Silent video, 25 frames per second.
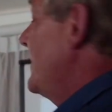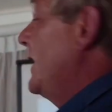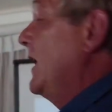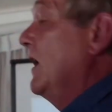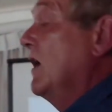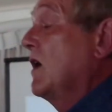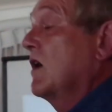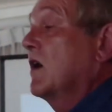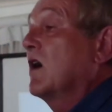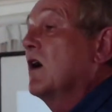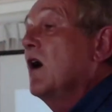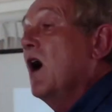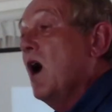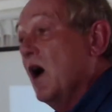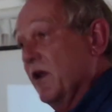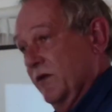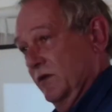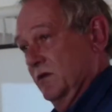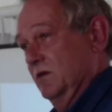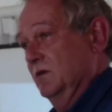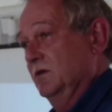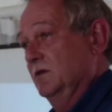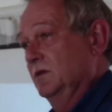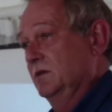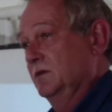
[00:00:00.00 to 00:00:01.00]
they are gone.
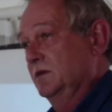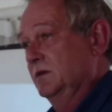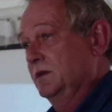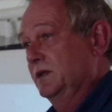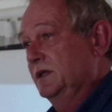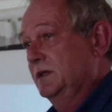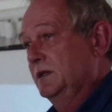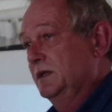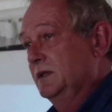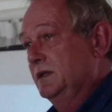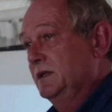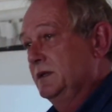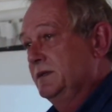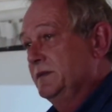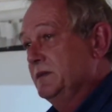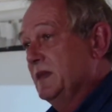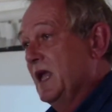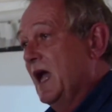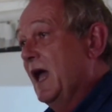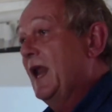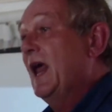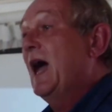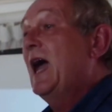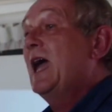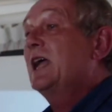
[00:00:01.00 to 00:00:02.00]

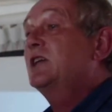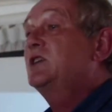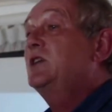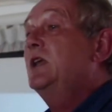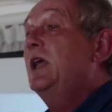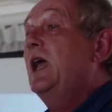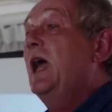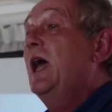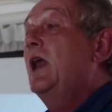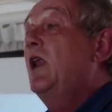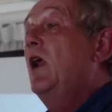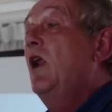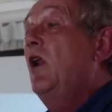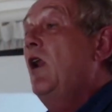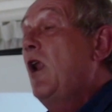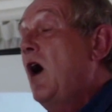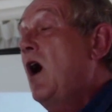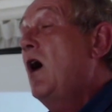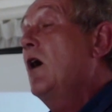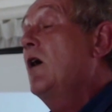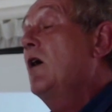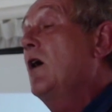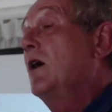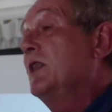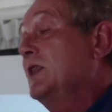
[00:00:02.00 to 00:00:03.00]
And I actually had a
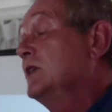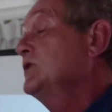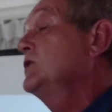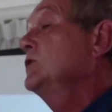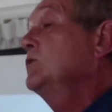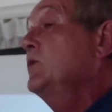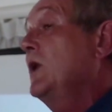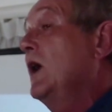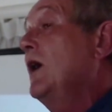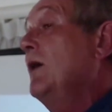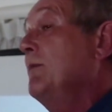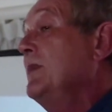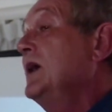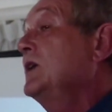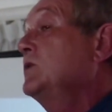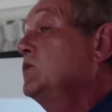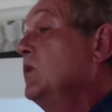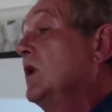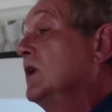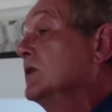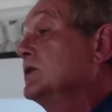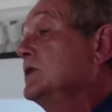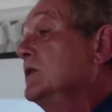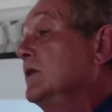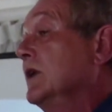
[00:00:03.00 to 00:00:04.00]
long, this is where I met
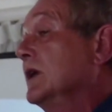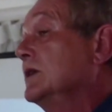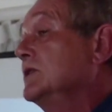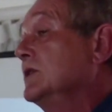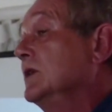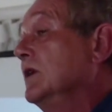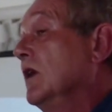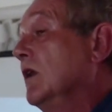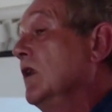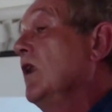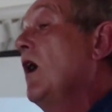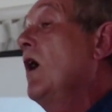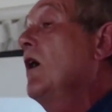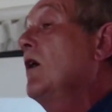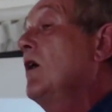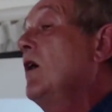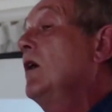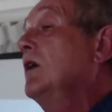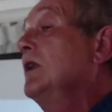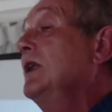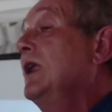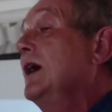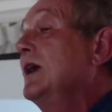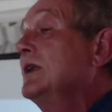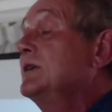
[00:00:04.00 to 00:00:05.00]
Walter actually, a long
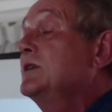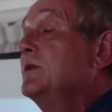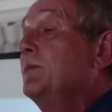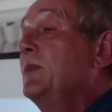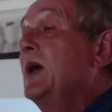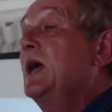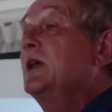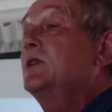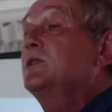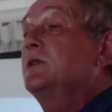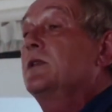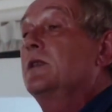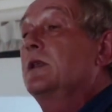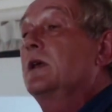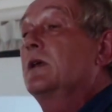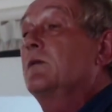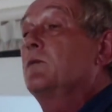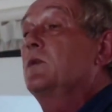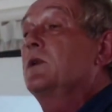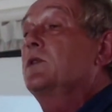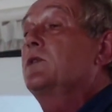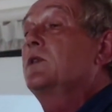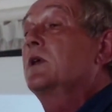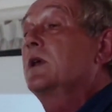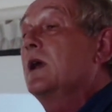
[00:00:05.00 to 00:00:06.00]
online debate on the,
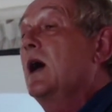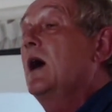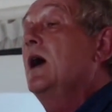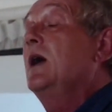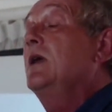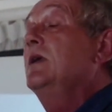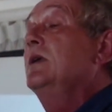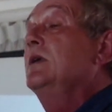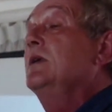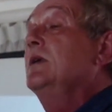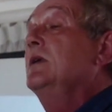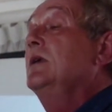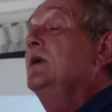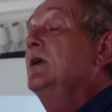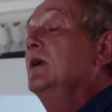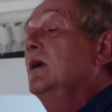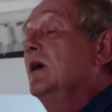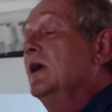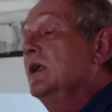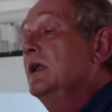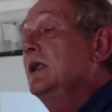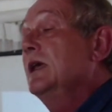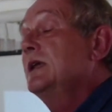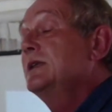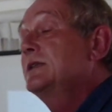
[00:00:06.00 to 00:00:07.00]
with the guy
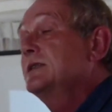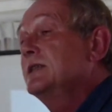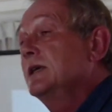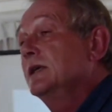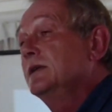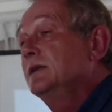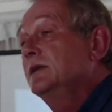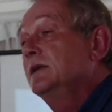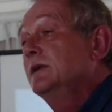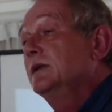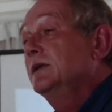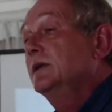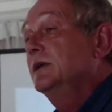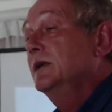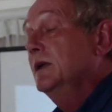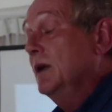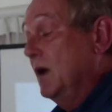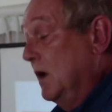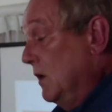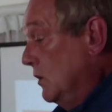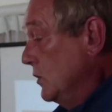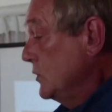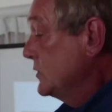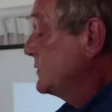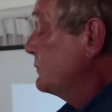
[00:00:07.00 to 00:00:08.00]
on LinkedIn
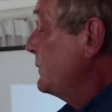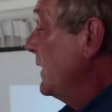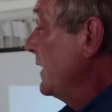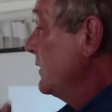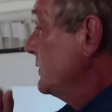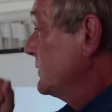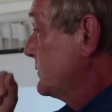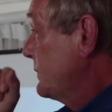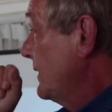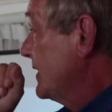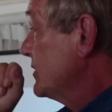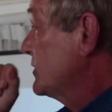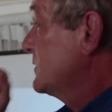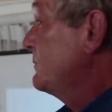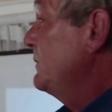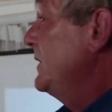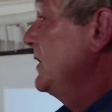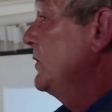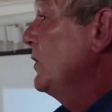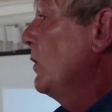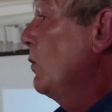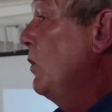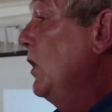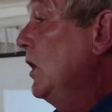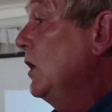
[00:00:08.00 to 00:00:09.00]
who's supposed to
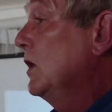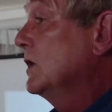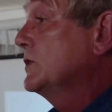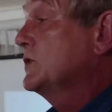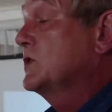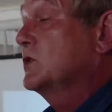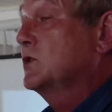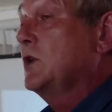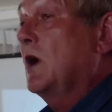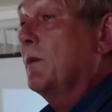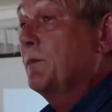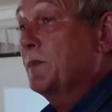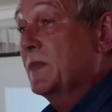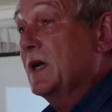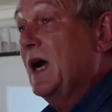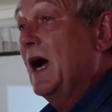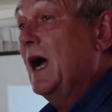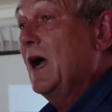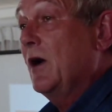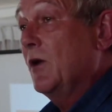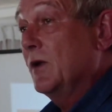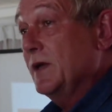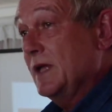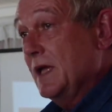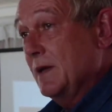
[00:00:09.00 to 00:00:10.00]
be the world's top
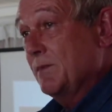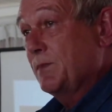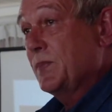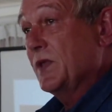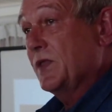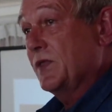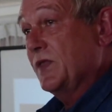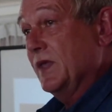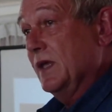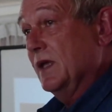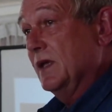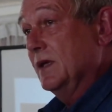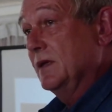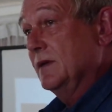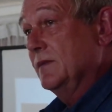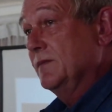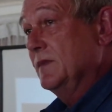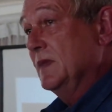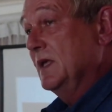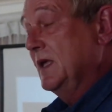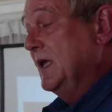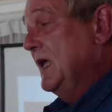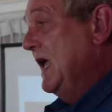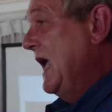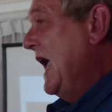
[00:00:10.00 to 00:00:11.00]
guy on empathy.
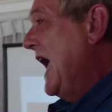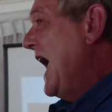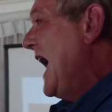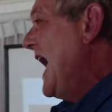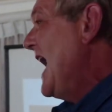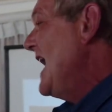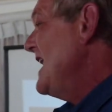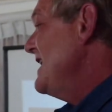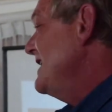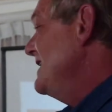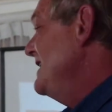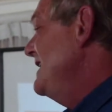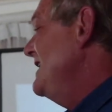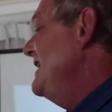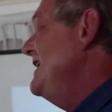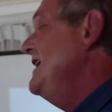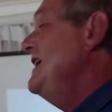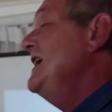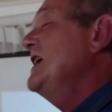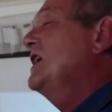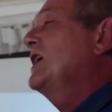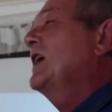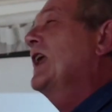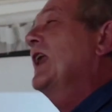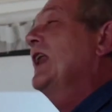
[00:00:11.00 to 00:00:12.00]
And
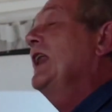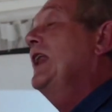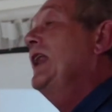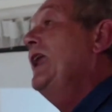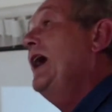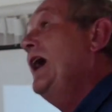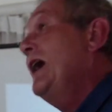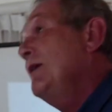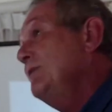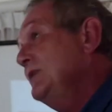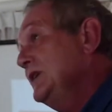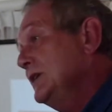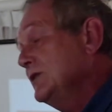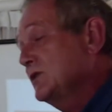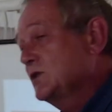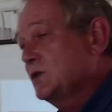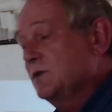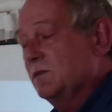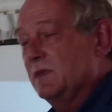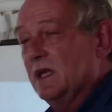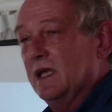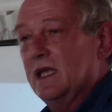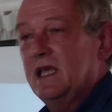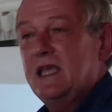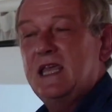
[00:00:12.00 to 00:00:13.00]
he climbed
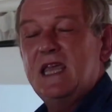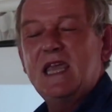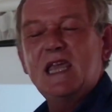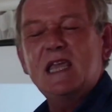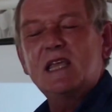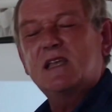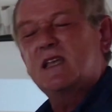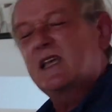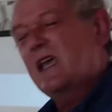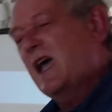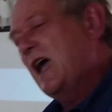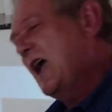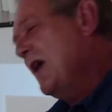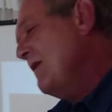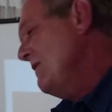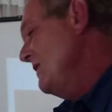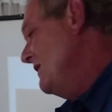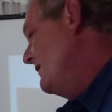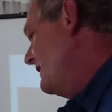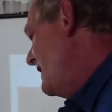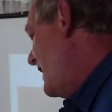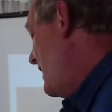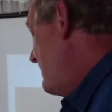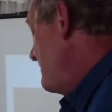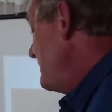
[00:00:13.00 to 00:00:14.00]
into me. He gave,
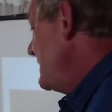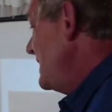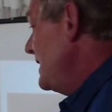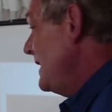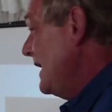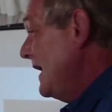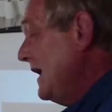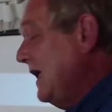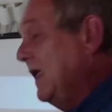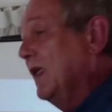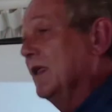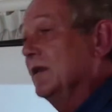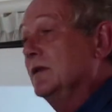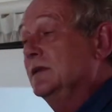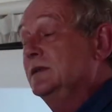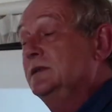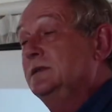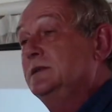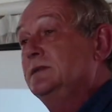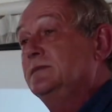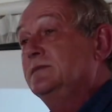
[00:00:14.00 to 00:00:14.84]
gave me hell.